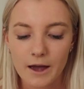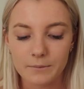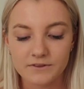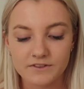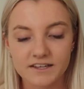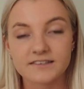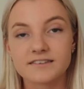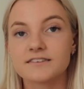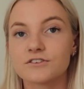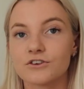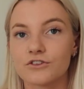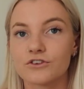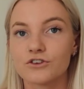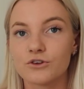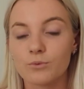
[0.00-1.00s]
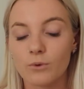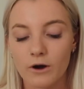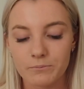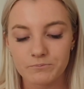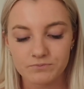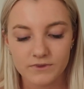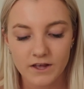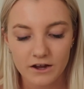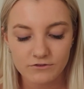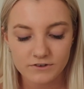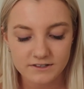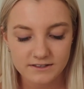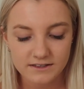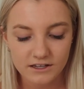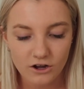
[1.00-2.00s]
This is another new one that I
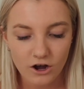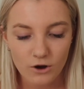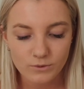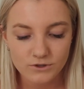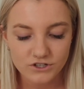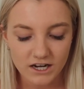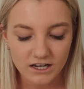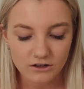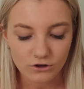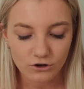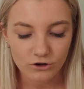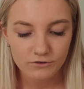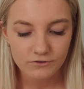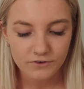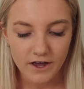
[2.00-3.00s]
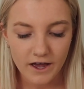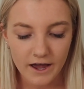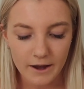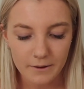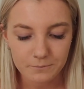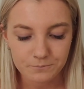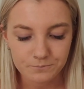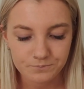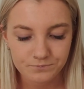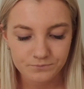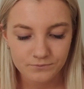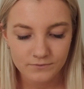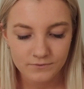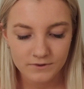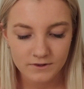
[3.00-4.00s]
recently got, which I love.
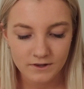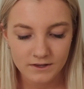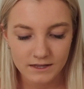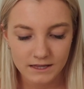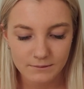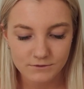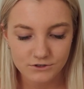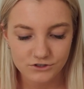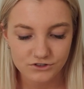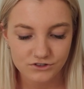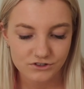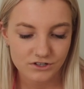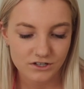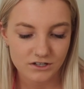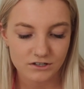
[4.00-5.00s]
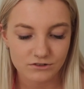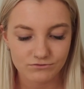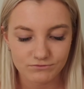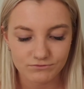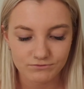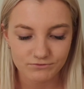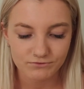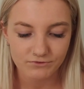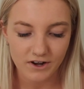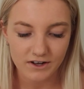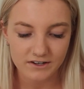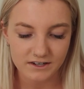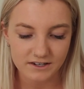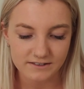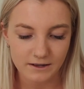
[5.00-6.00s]
Let me just
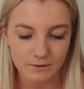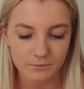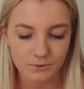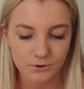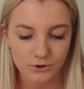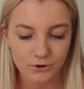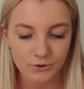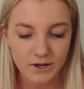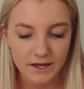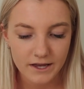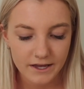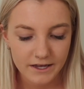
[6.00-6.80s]
find an example.